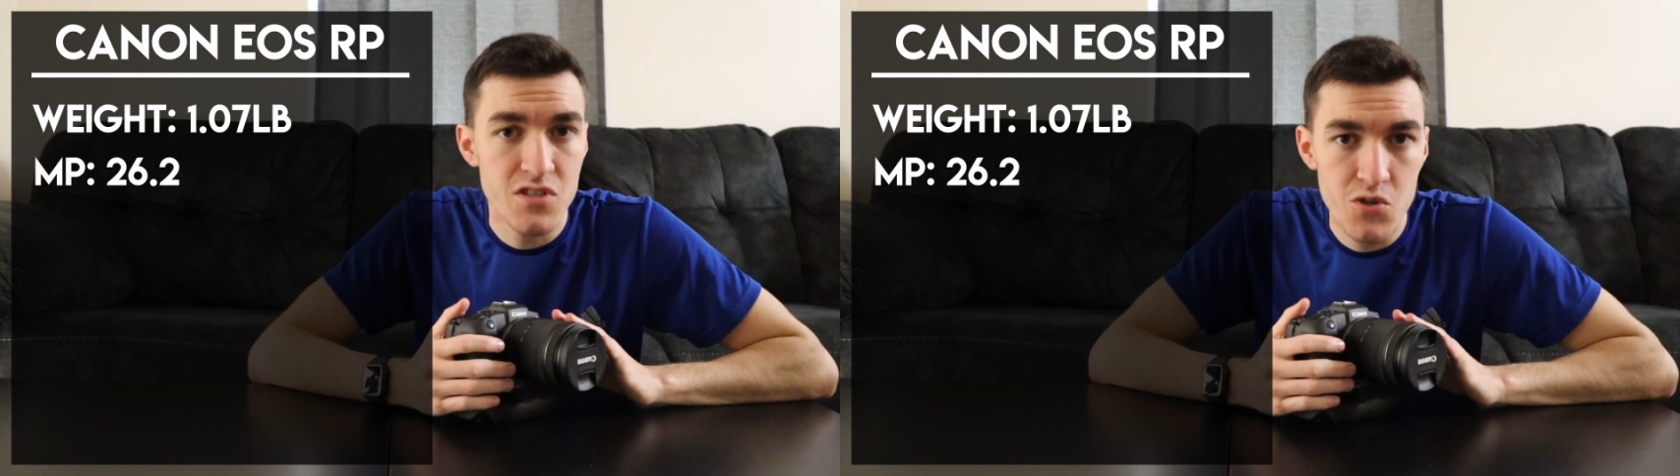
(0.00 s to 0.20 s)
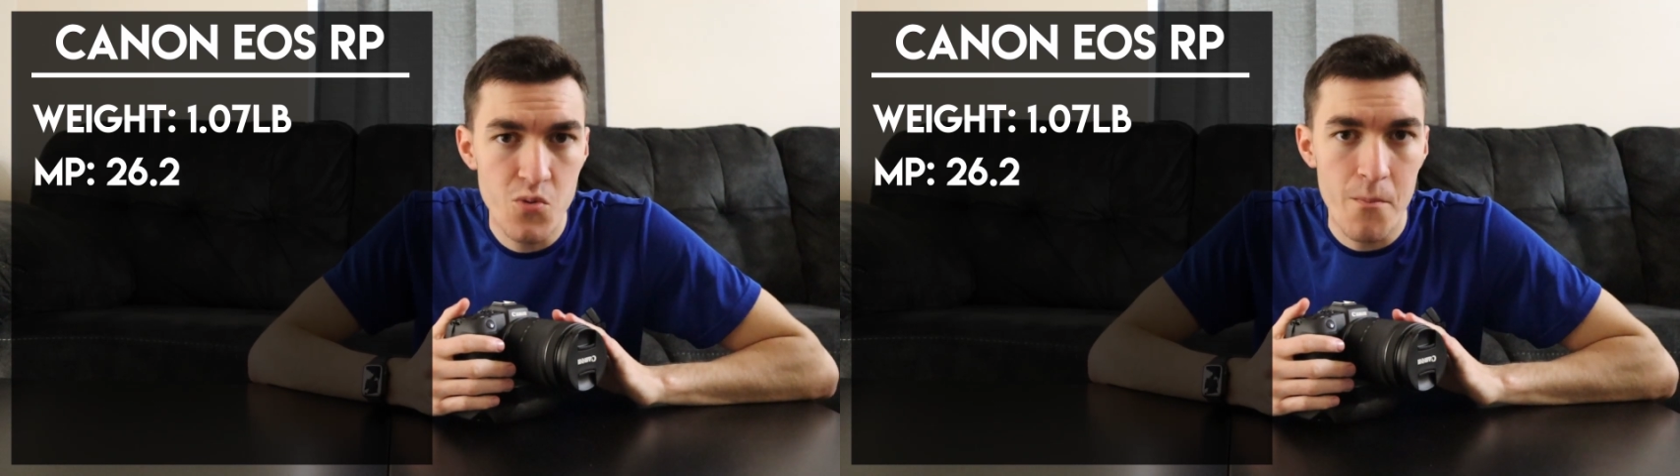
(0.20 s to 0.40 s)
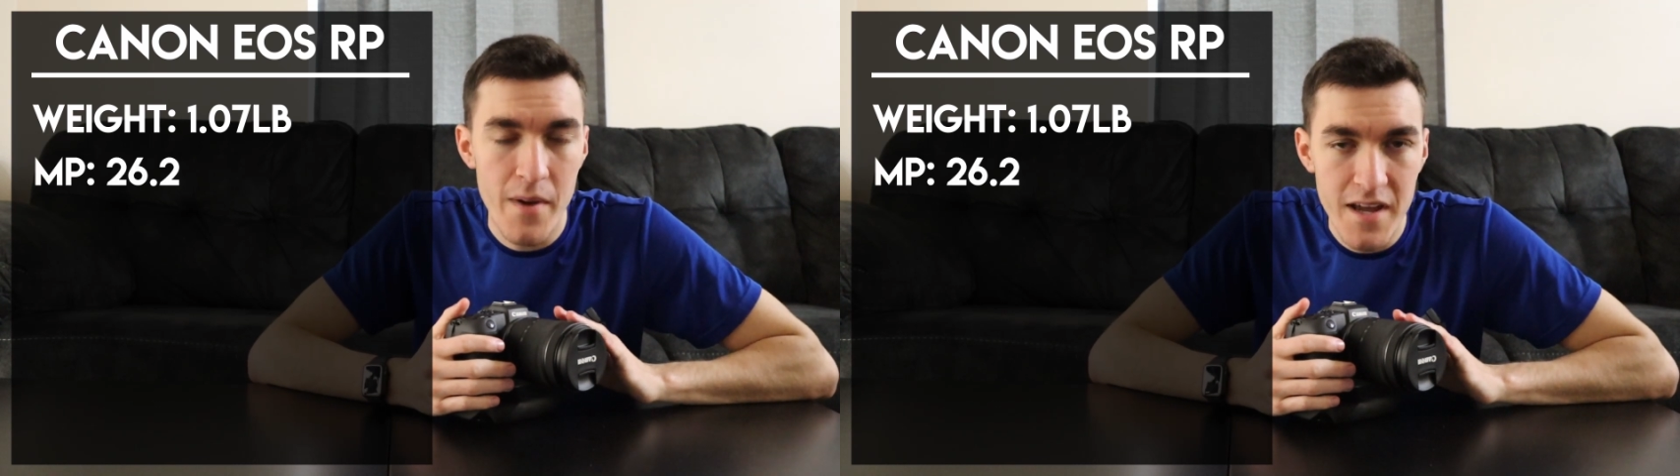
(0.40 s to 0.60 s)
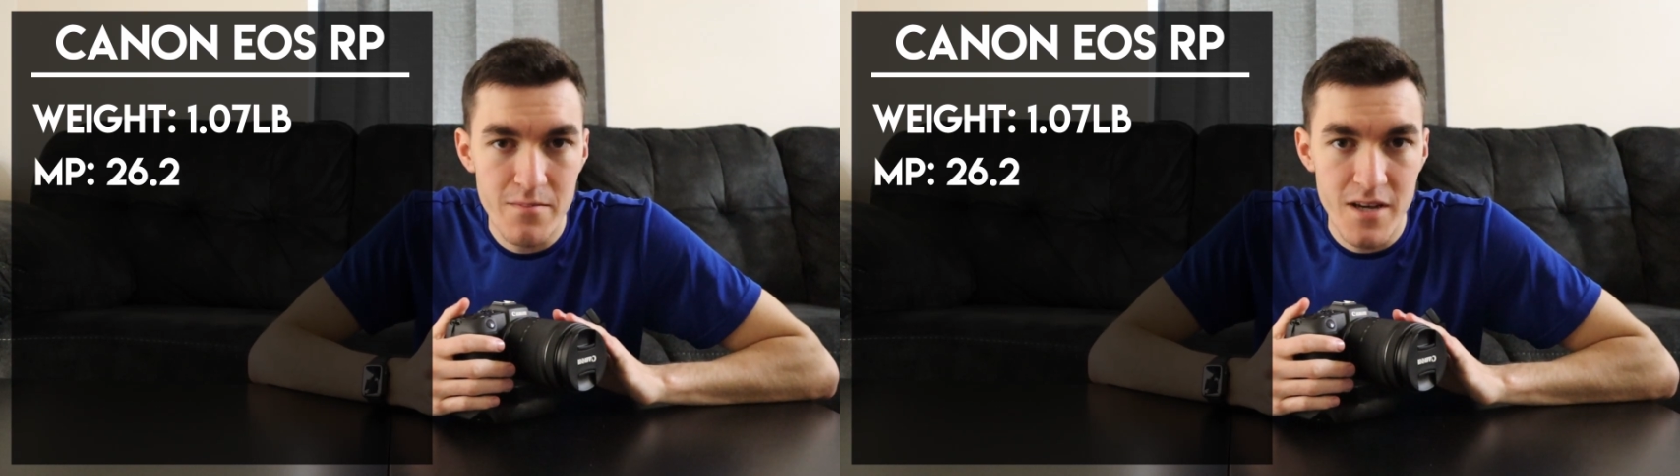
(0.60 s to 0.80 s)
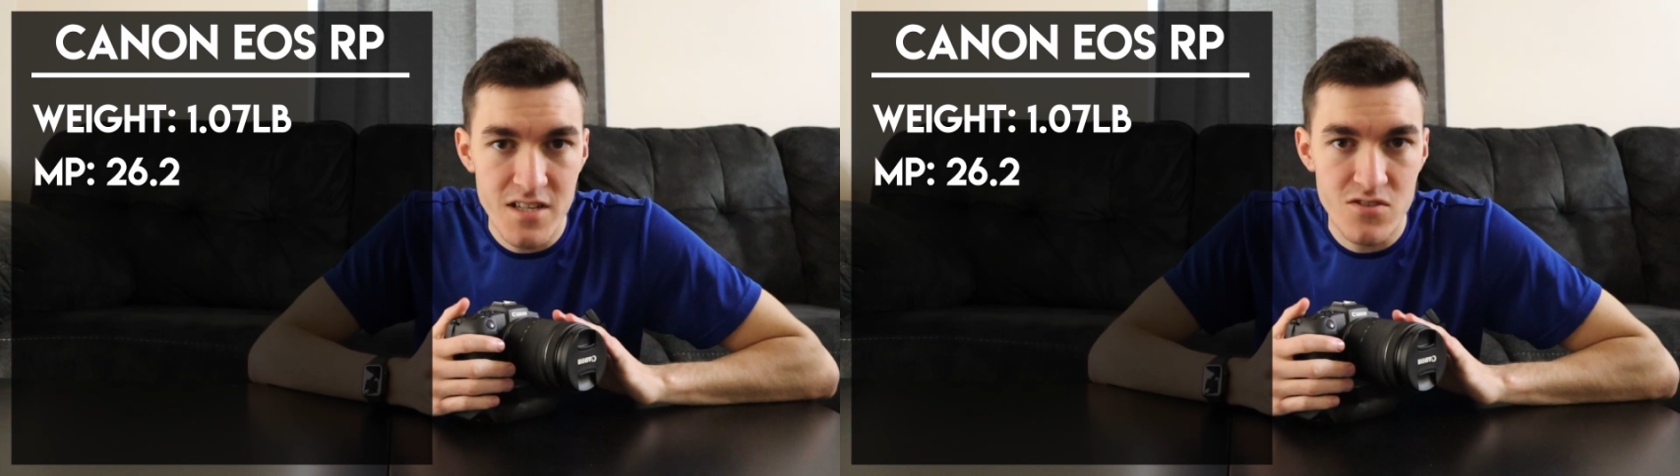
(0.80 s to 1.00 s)

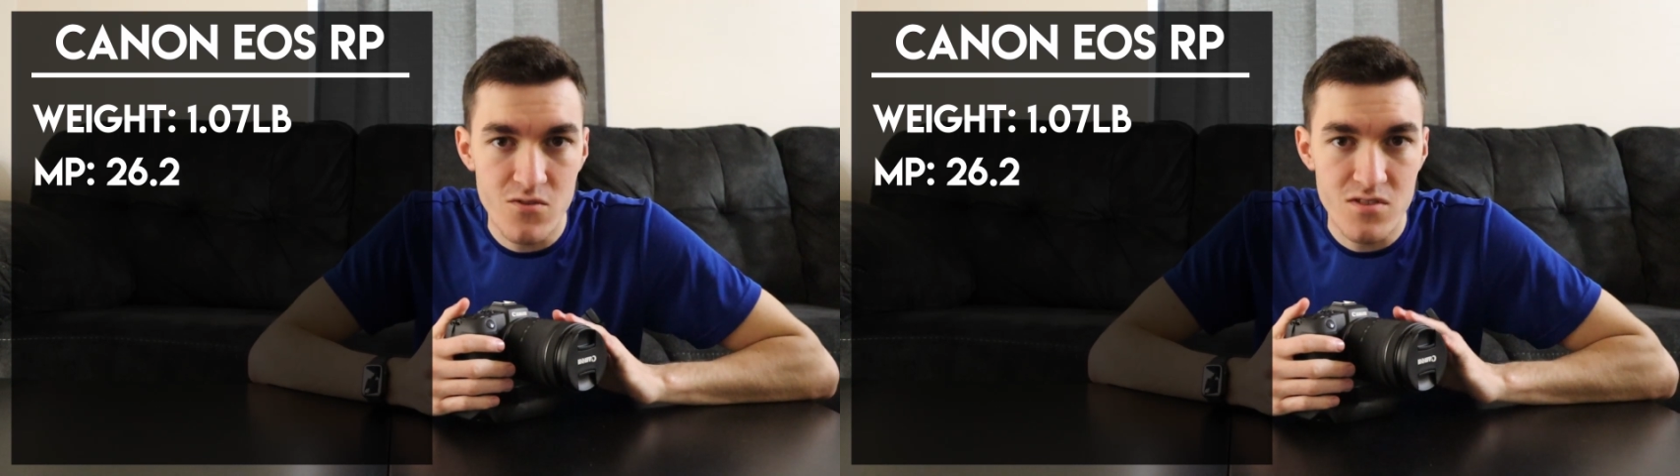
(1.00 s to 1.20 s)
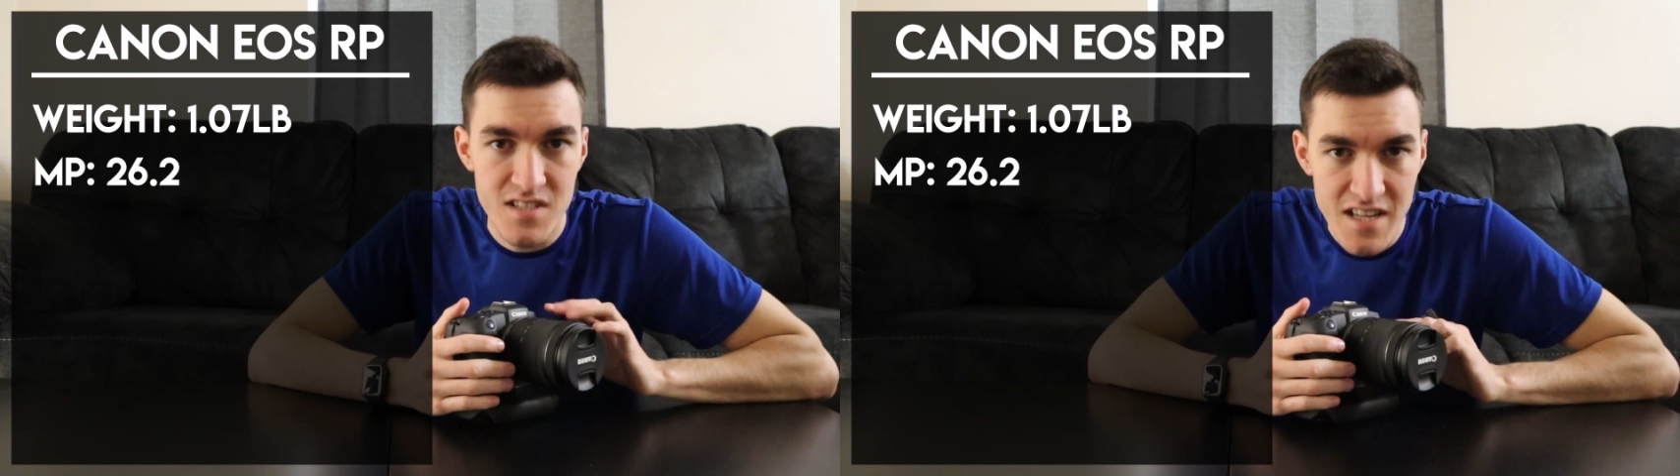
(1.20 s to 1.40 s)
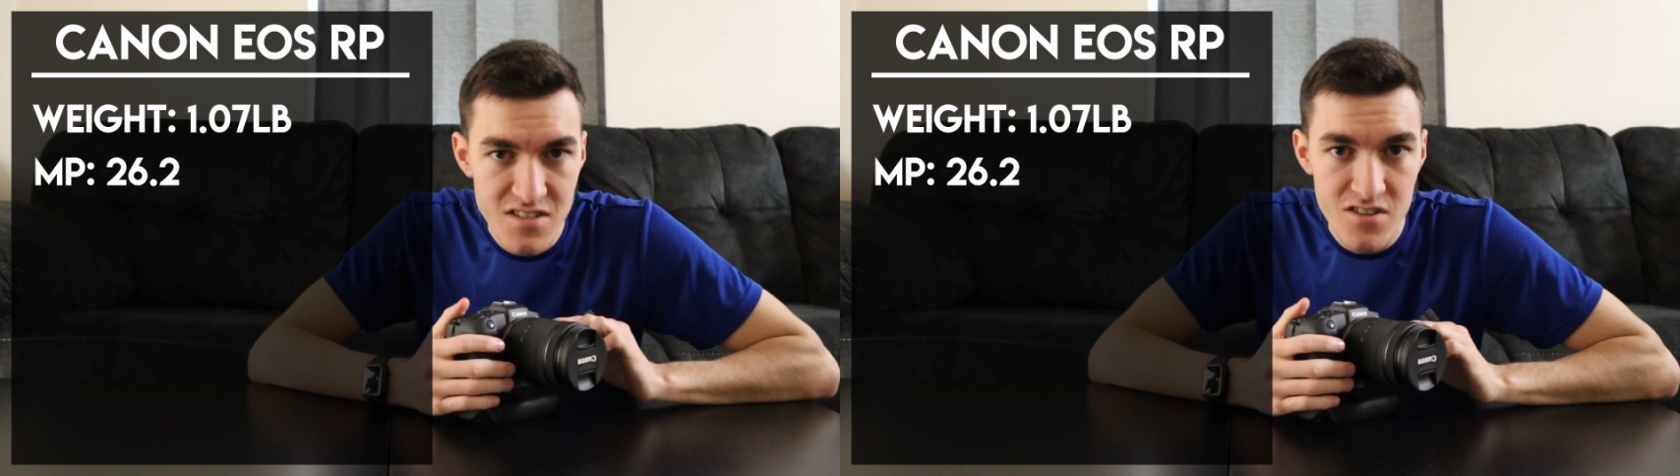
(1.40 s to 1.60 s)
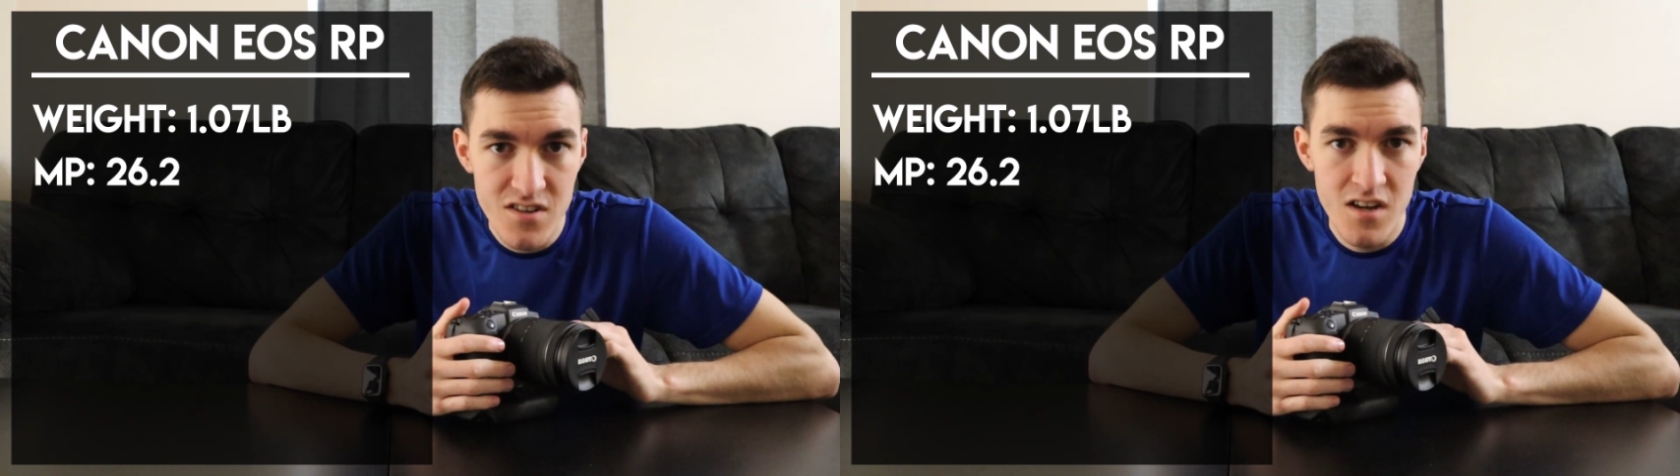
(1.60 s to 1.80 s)
megapixel sensor